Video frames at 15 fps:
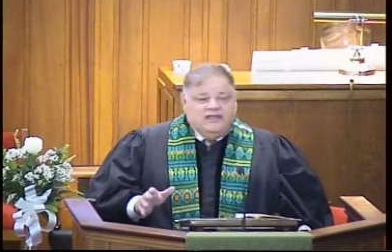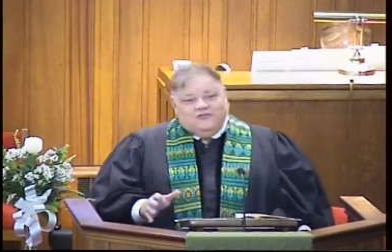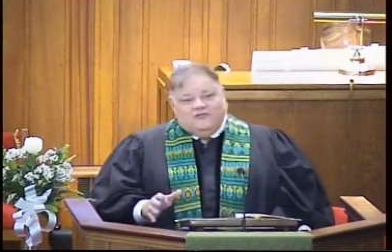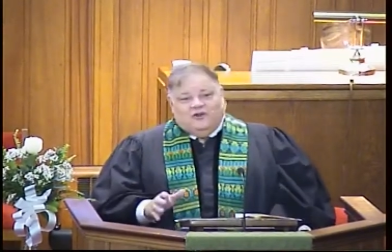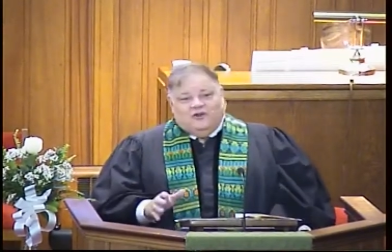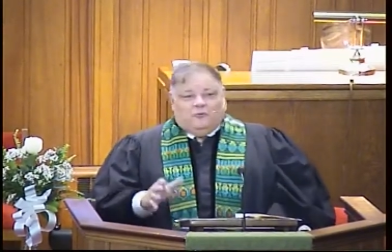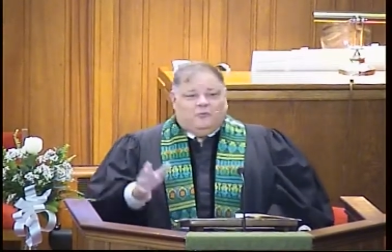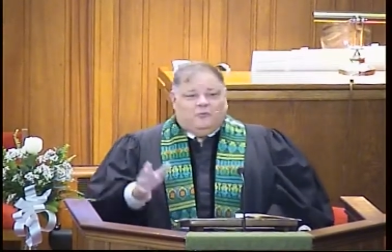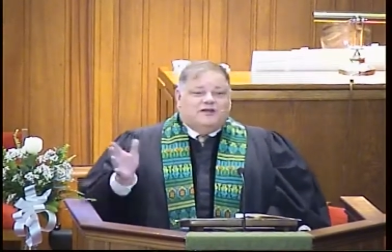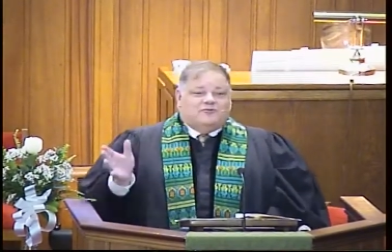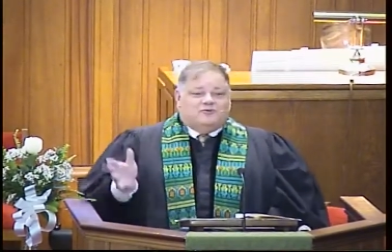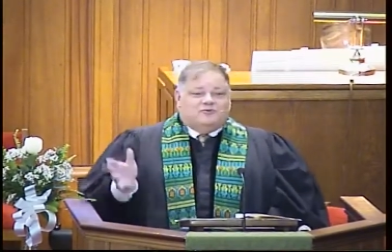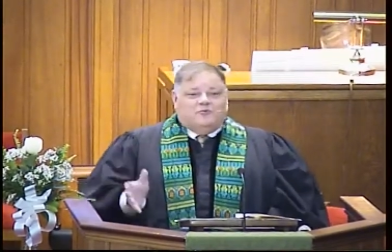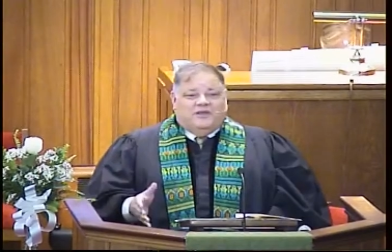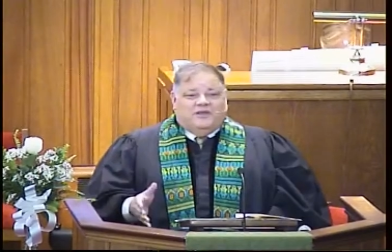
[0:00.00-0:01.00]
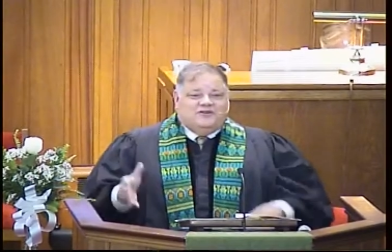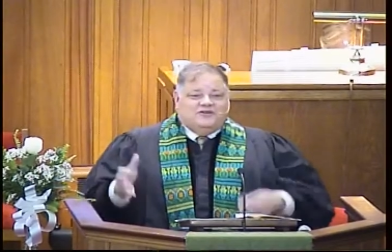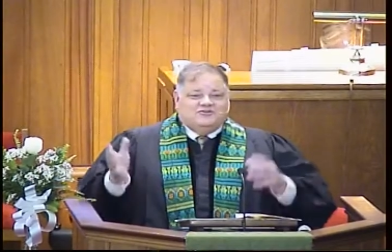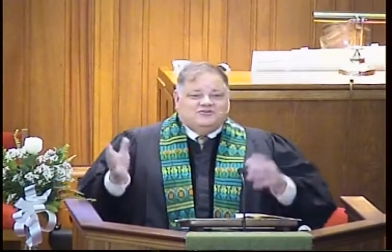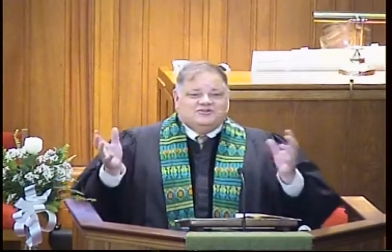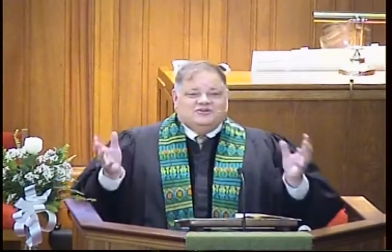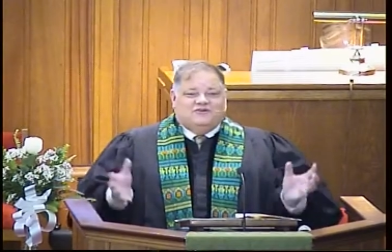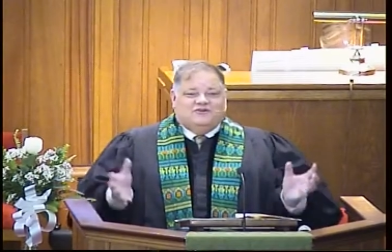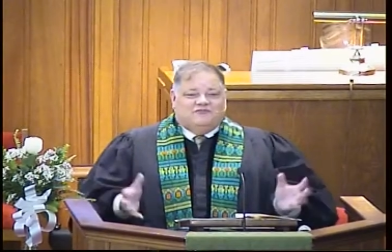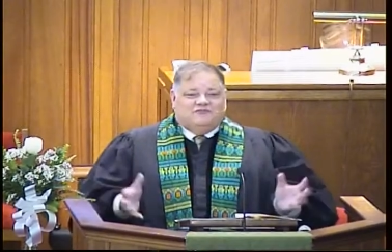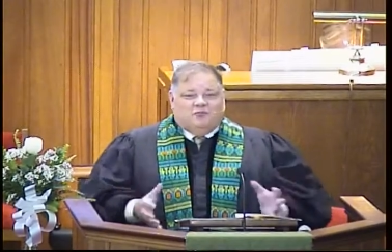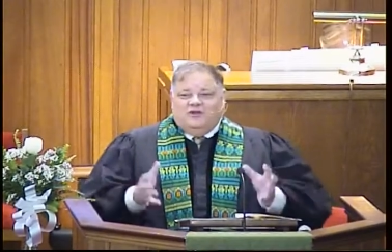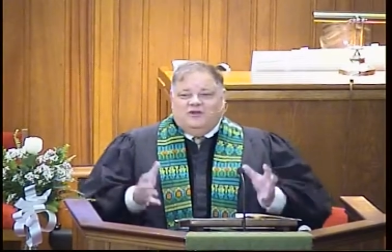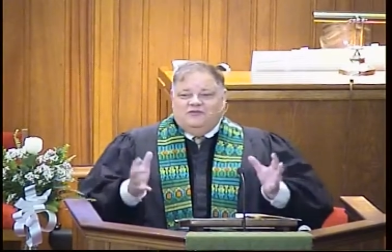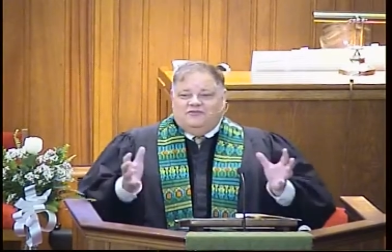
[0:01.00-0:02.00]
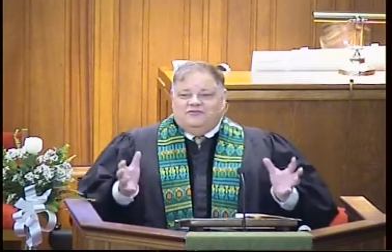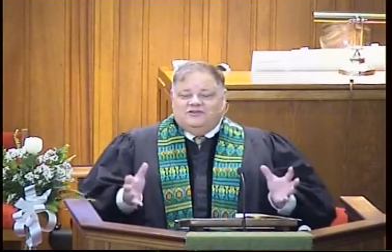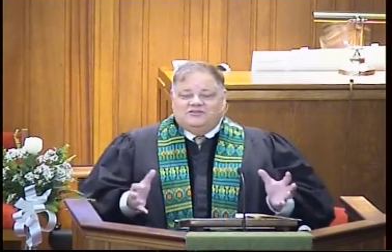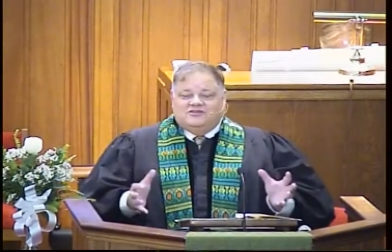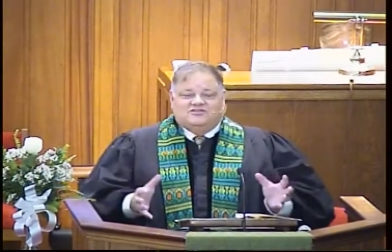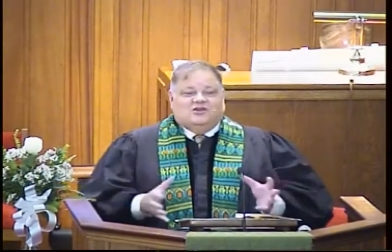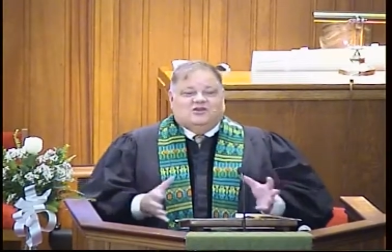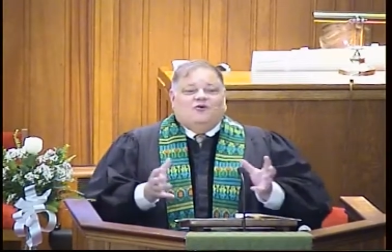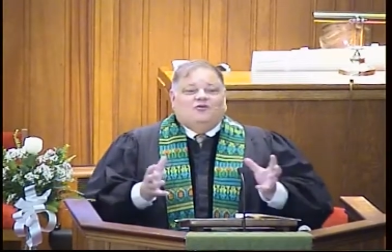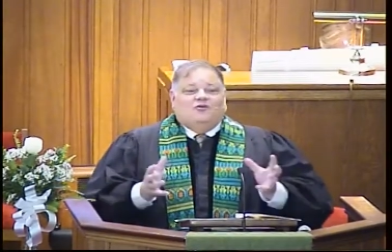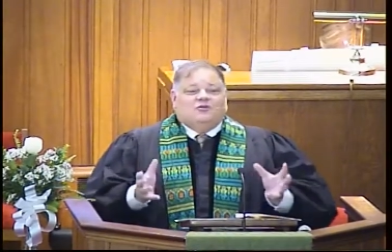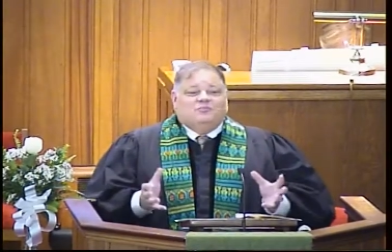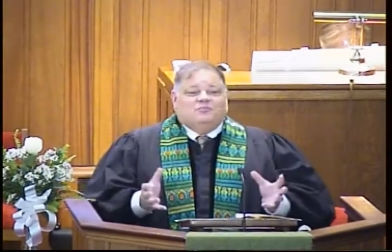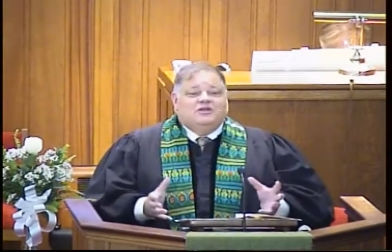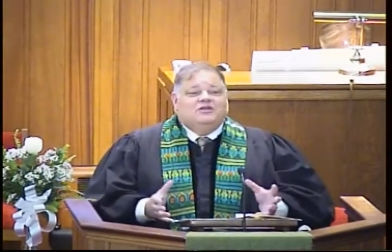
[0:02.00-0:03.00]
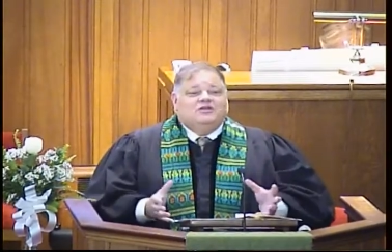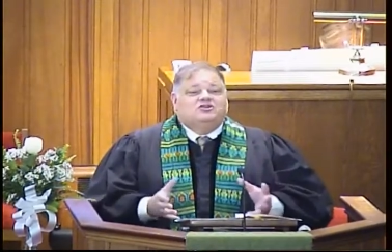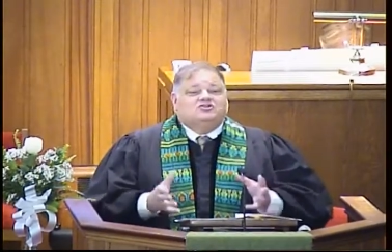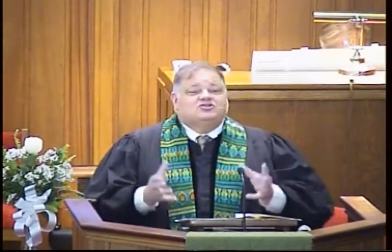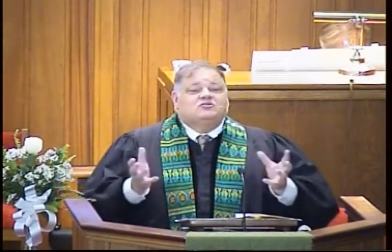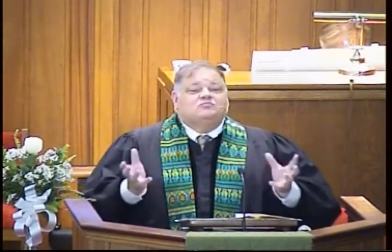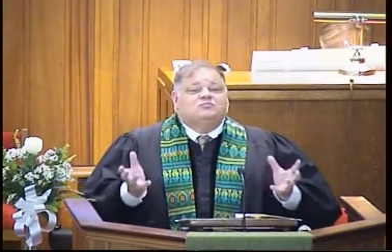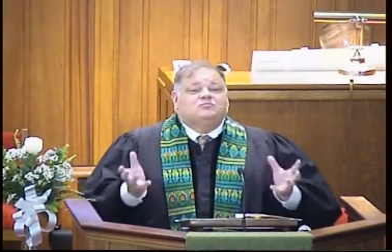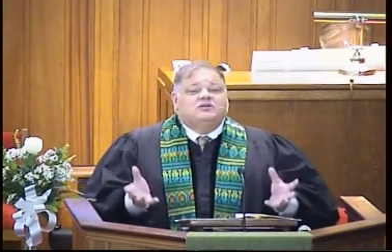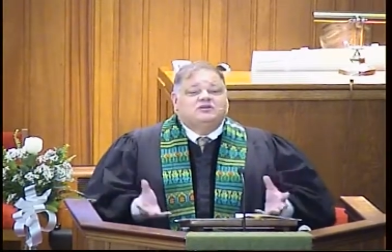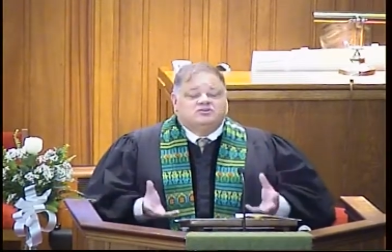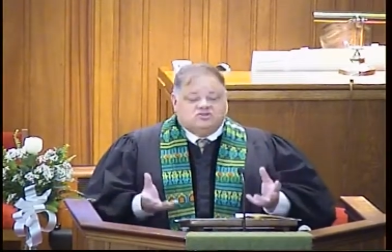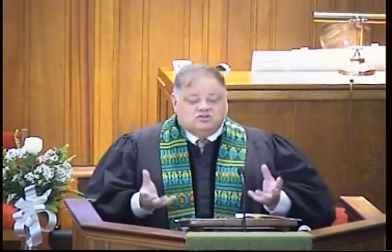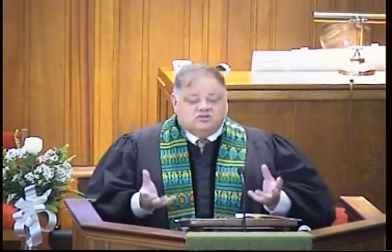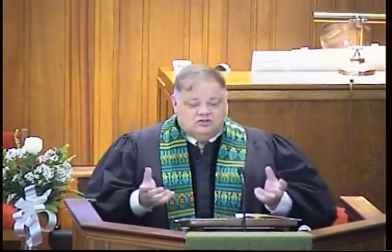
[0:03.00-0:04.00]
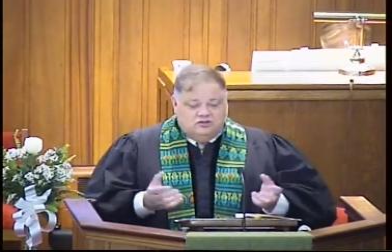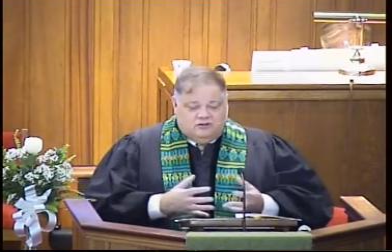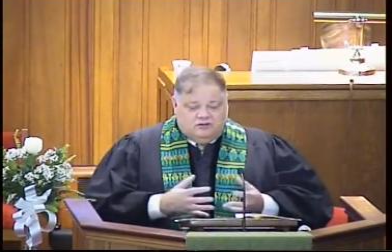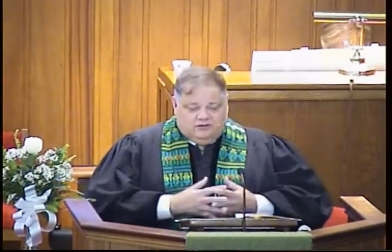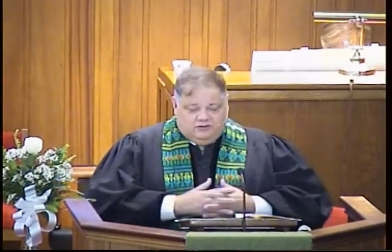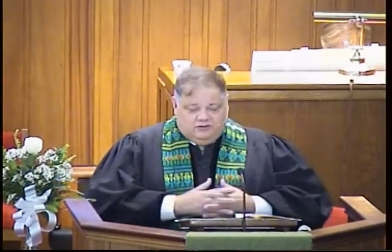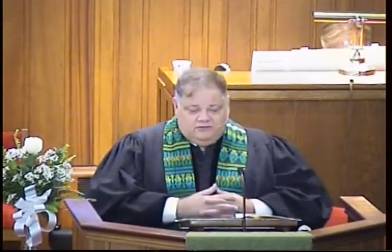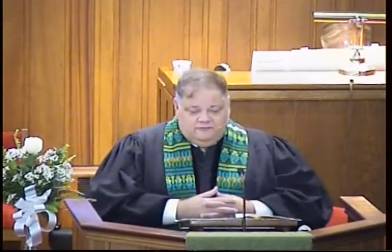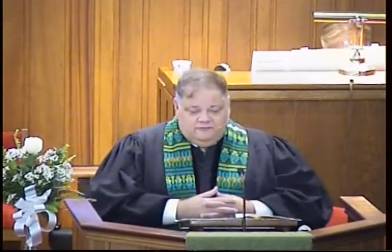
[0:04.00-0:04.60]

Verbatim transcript: their micromanaging of the way things ought to be and should be and should look.